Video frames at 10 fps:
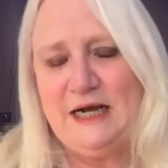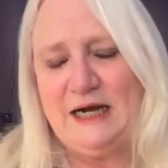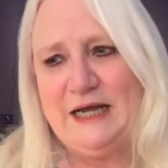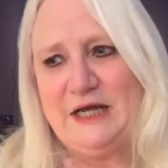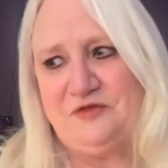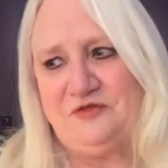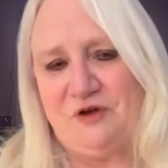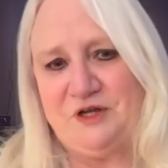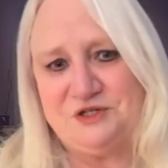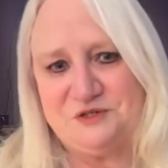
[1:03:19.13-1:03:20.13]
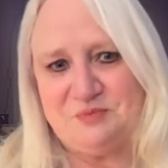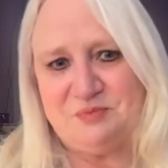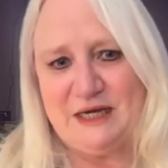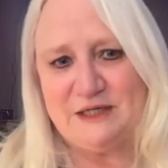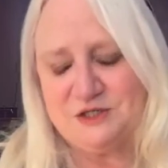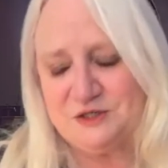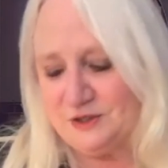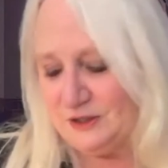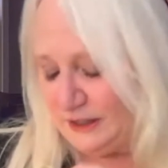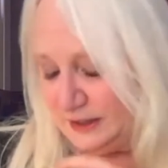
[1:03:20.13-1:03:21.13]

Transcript: I had a friend who's a pastor